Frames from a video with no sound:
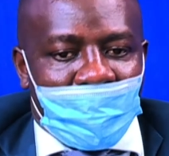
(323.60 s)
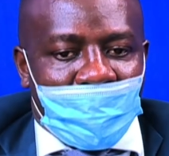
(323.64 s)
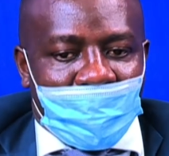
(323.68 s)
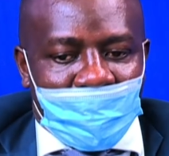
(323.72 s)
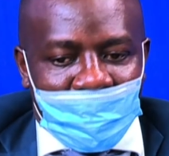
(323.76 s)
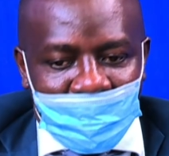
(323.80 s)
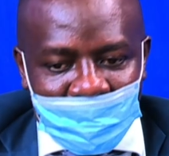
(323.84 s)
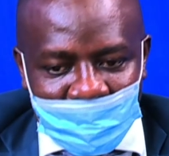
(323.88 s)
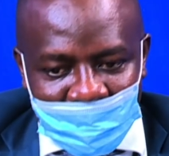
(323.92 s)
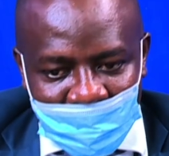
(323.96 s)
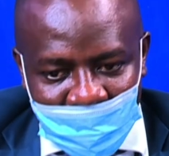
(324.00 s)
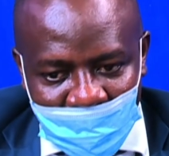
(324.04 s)
At
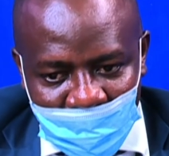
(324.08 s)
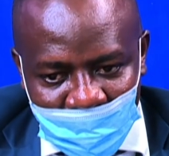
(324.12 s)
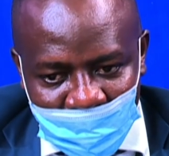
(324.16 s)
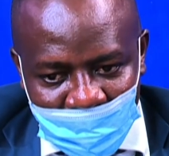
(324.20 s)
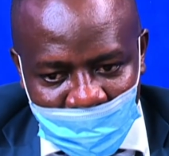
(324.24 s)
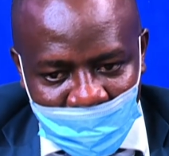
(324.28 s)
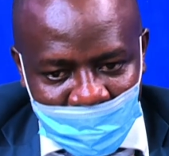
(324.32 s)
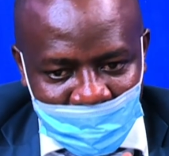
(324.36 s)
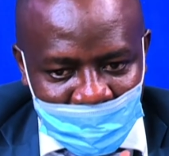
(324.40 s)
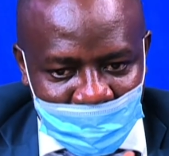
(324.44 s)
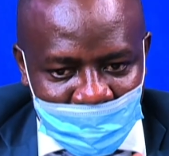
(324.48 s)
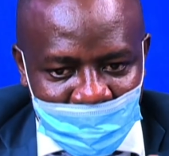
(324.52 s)
least now
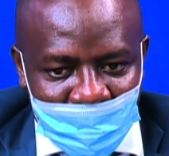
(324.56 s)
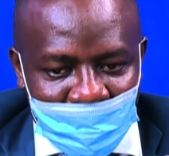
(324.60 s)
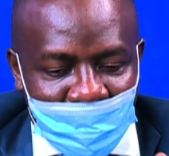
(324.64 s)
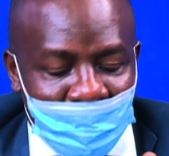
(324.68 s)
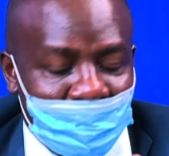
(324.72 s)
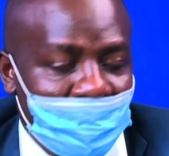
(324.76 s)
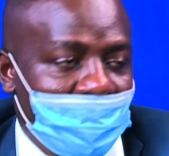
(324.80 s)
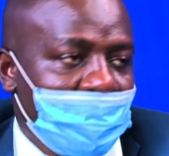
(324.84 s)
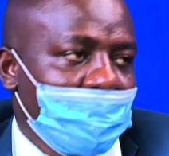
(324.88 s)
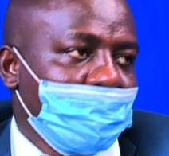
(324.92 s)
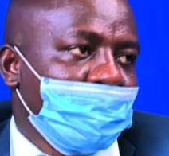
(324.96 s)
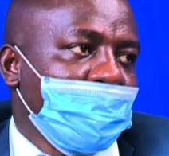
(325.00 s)
I stay in a
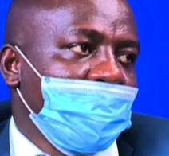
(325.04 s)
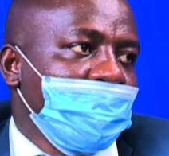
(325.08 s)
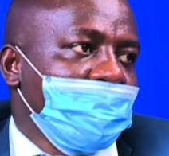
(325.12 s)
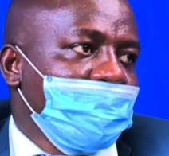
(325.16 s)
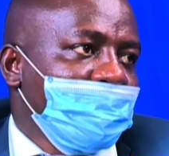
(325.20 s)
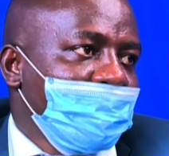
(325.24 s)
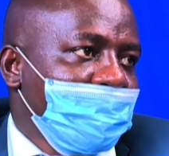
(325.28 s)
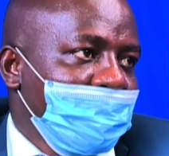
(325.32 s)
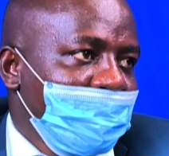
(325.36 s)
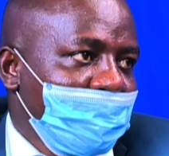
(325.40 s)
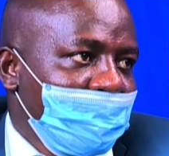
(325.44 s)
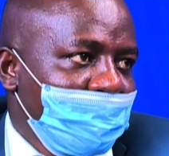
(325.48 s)
better
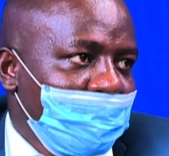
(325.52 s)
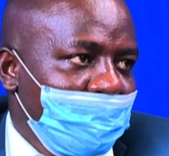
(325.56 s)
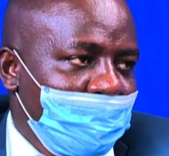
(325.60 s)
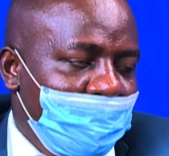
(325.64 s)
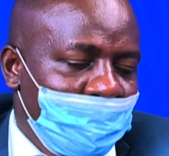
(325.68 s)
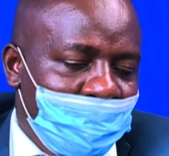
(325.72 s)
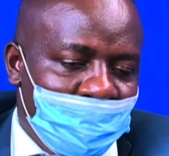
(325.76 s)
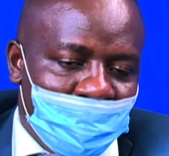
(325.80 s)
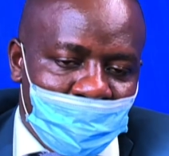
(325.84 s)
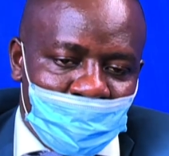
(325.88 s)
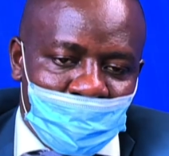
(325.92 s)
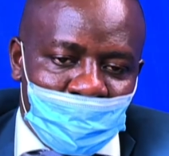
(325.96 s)
place
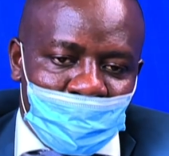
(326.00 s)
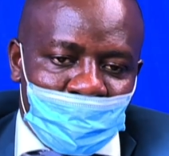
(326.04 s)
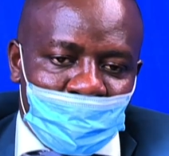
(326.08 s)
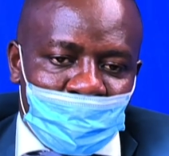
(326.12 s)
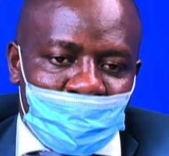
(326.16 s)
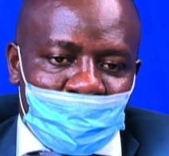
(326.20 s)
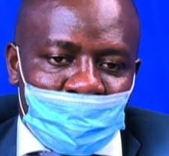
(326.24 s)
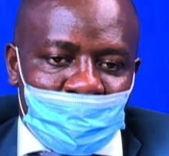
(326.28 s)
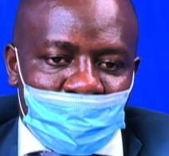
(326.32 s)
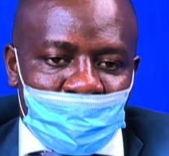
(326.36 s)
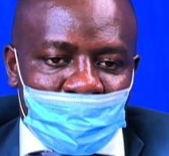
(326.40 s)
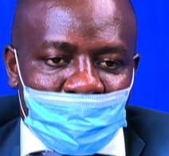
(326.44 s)

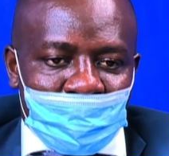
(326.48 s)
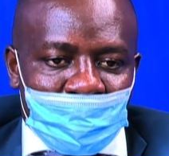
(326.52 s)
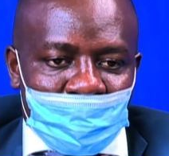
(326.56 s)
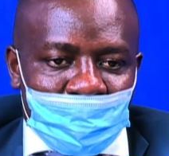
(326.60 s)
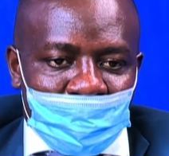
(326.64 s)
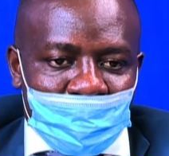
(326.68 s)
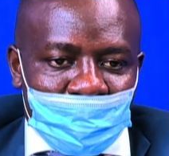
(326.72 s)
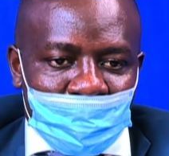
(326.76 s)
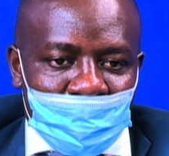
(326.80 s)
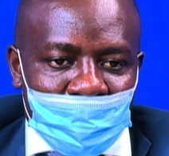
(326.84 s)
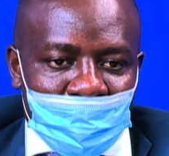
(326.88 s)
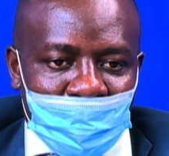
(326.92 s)

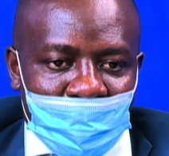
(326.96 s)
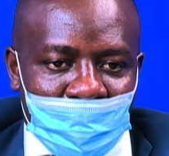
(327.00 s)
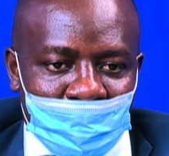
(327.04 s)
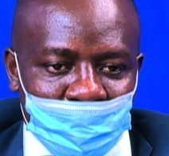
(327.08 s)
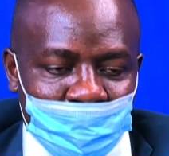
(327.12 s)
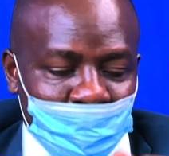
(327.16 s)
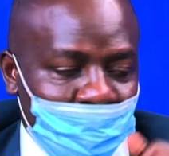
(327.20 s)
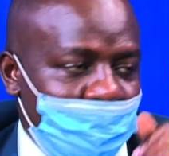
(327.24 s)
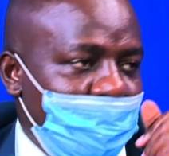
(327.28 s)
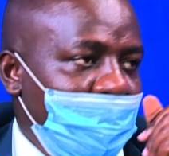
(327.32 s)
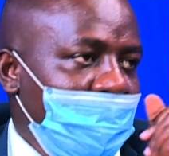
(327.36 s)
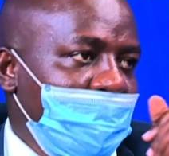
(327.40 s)
as
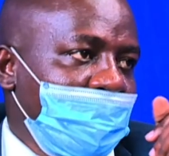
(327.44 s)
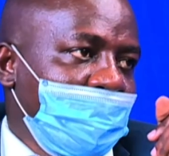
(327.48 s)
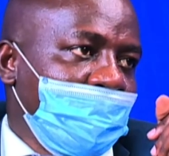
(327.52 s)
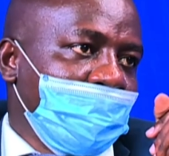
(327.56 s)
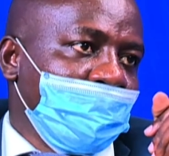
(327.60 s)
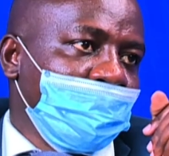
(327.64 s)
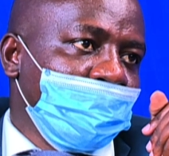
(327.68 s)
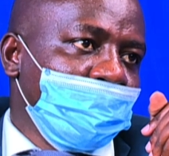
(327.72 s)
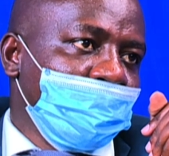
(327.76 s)
we speak now.